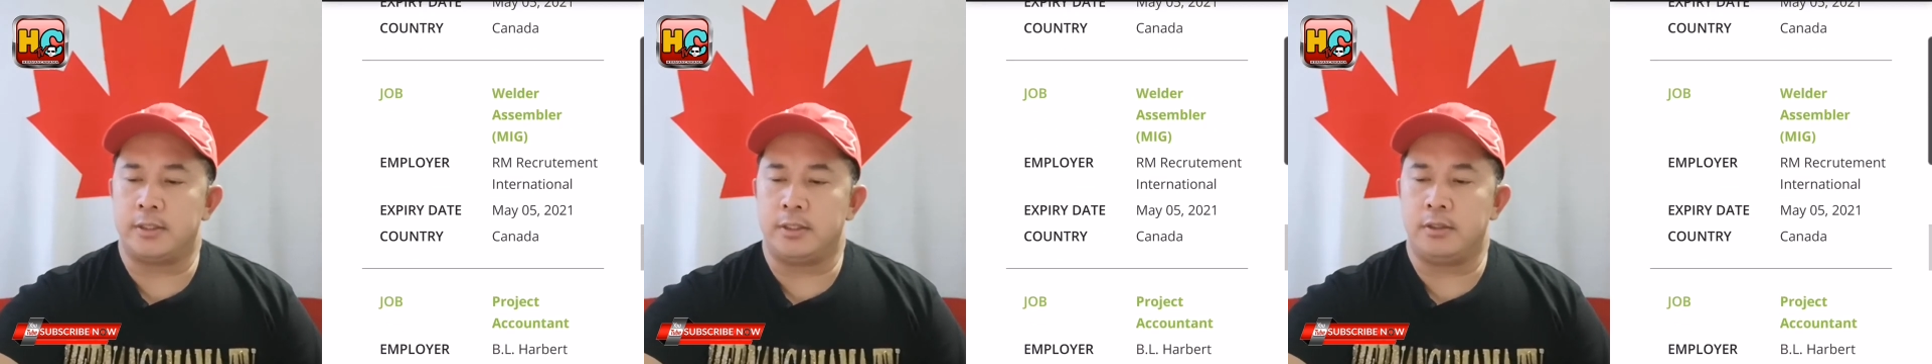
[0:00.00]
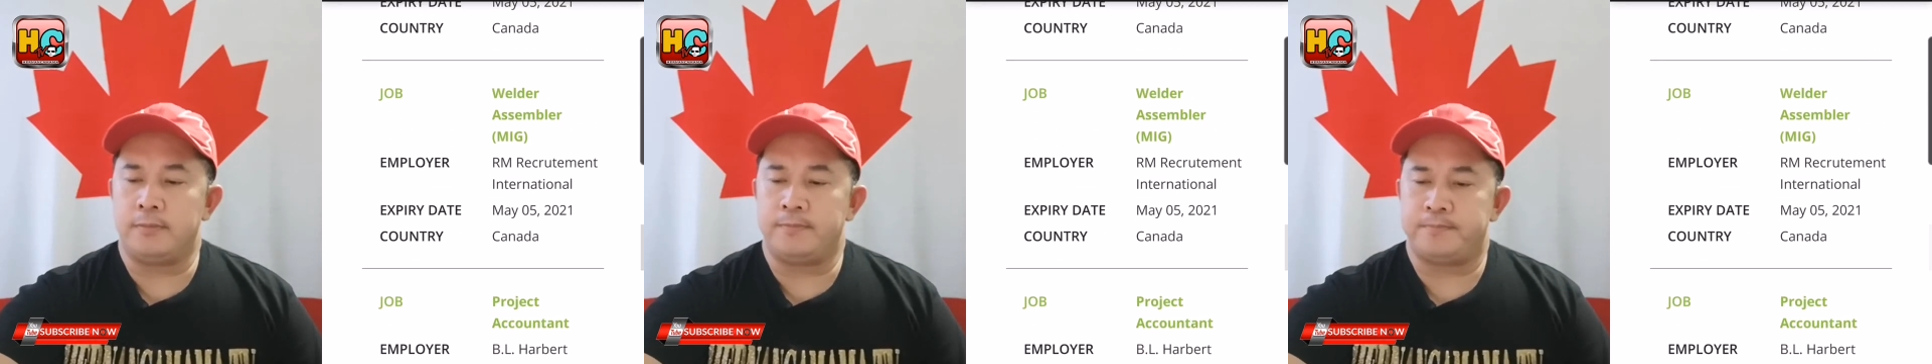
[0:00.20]

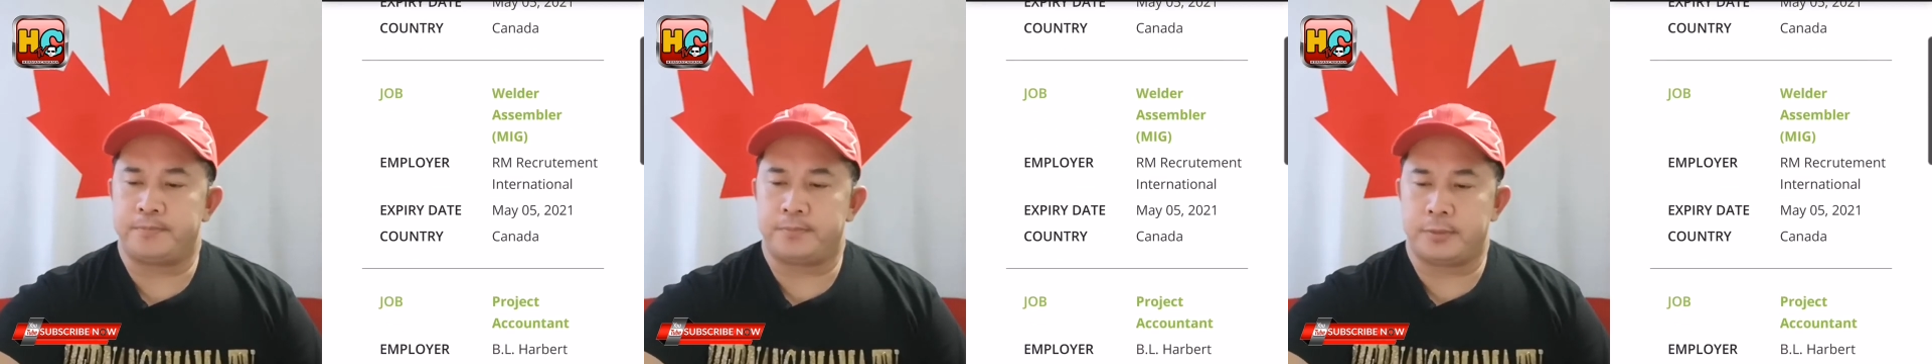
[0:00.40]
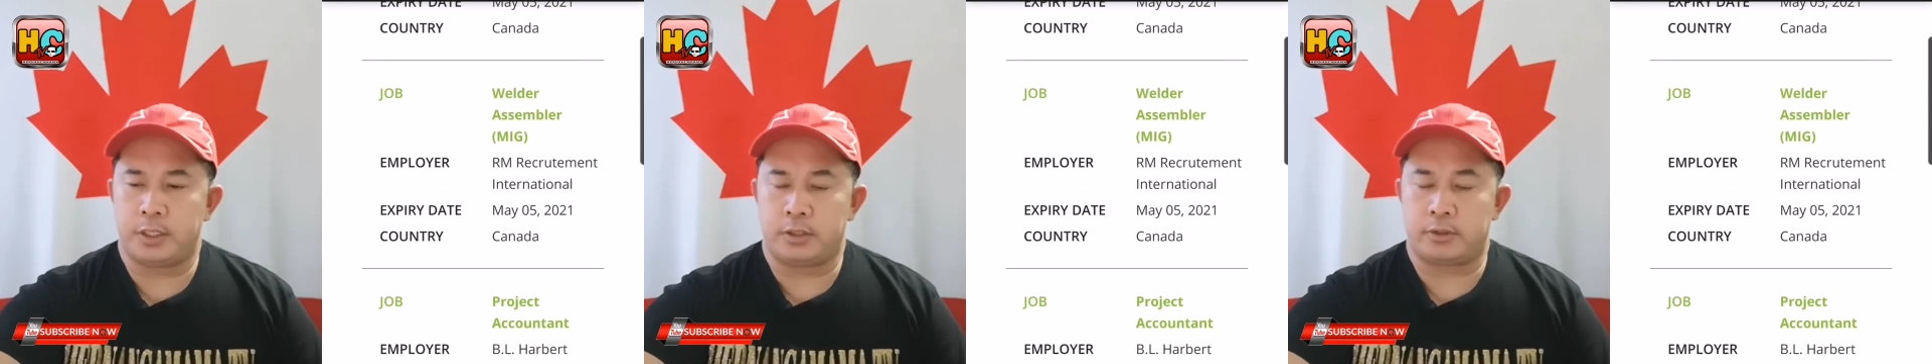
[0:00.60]
no,
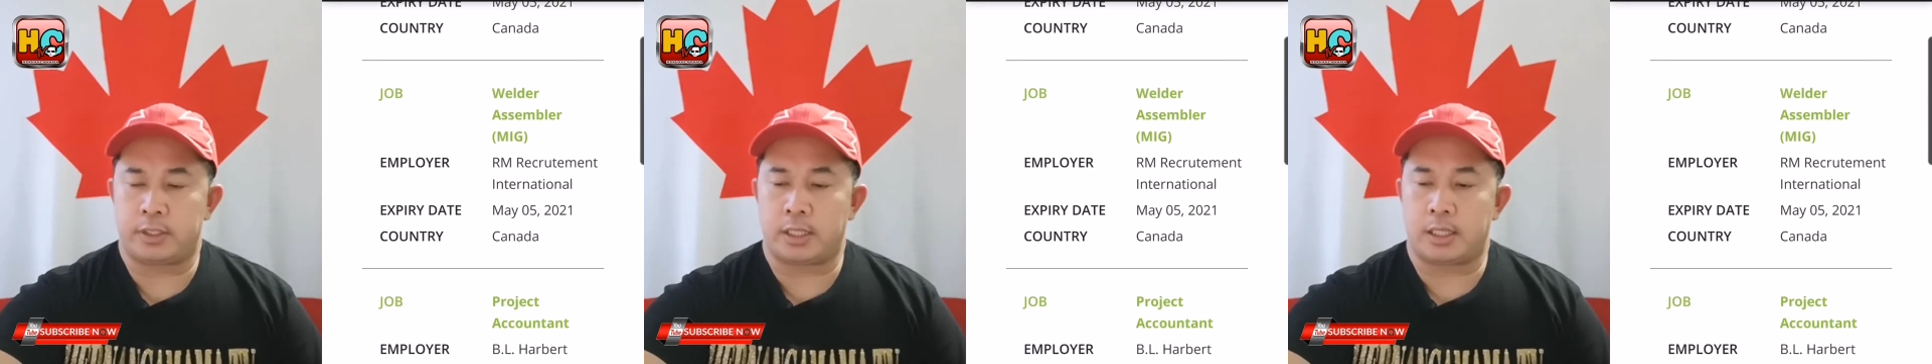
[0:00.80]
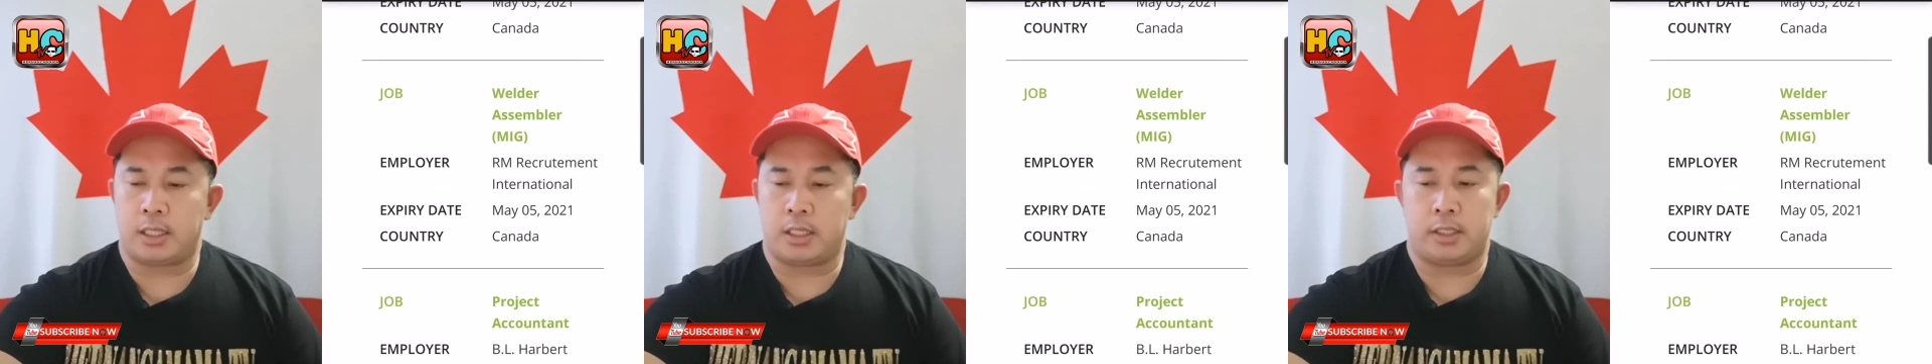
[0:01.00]
dito
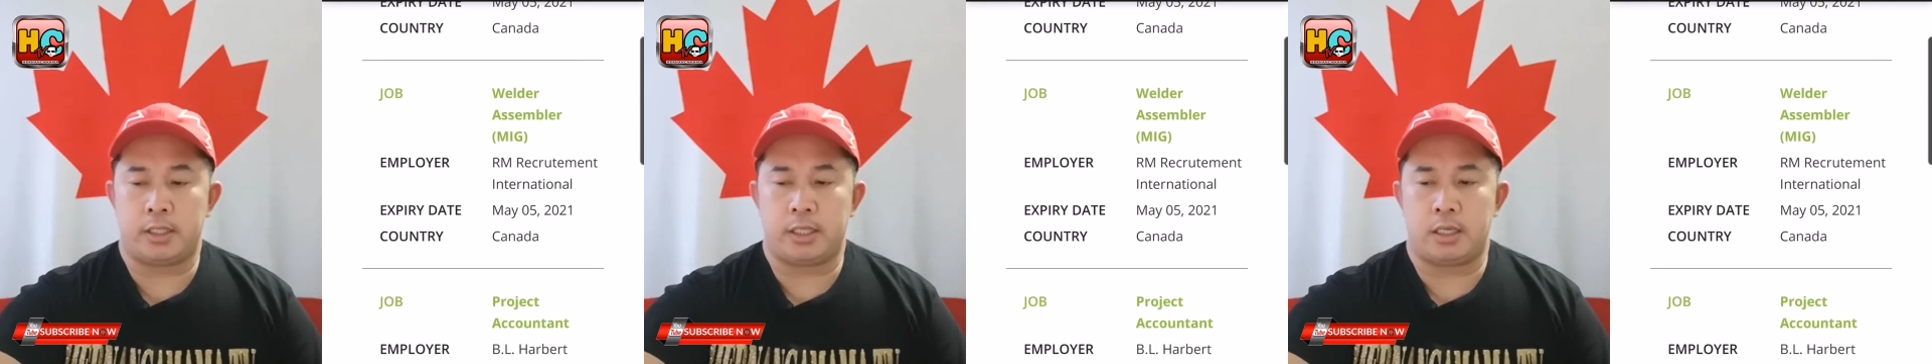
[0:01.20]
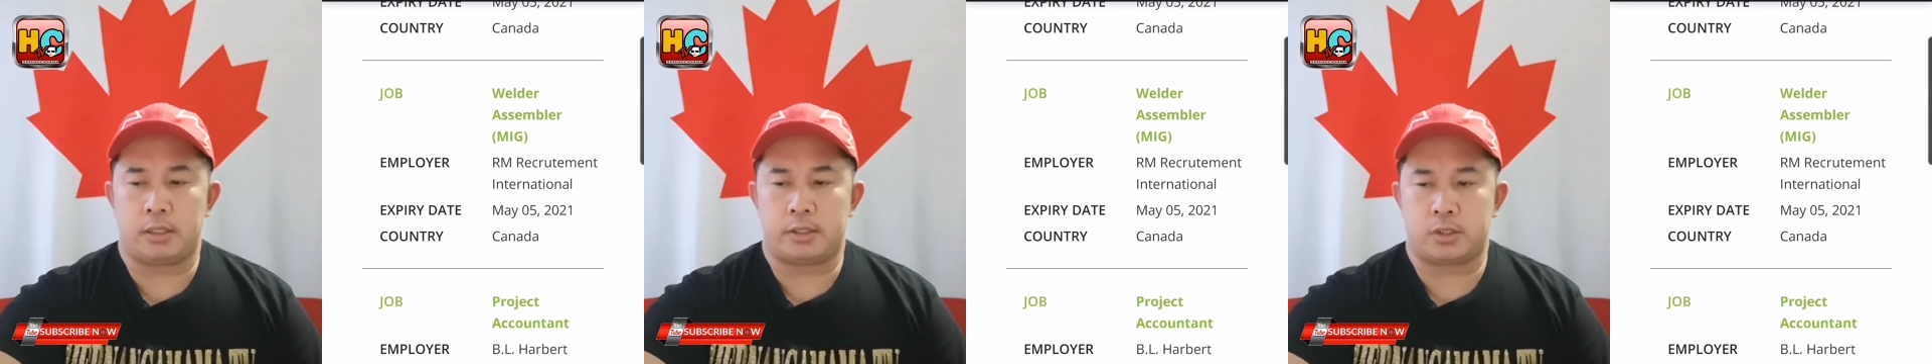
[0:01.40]
sa
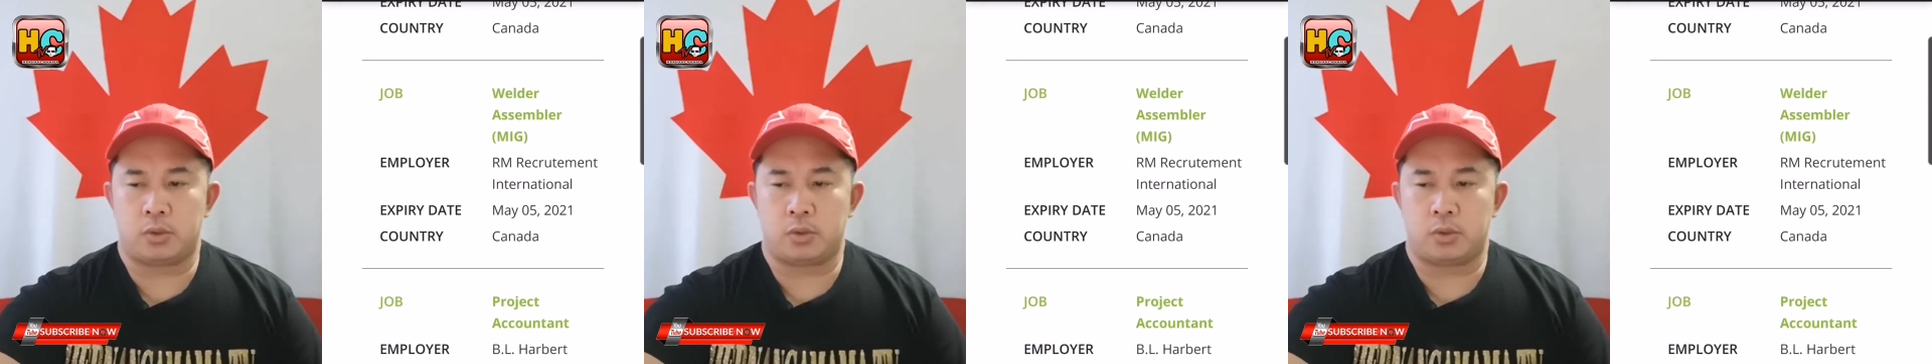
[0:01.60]
Canada.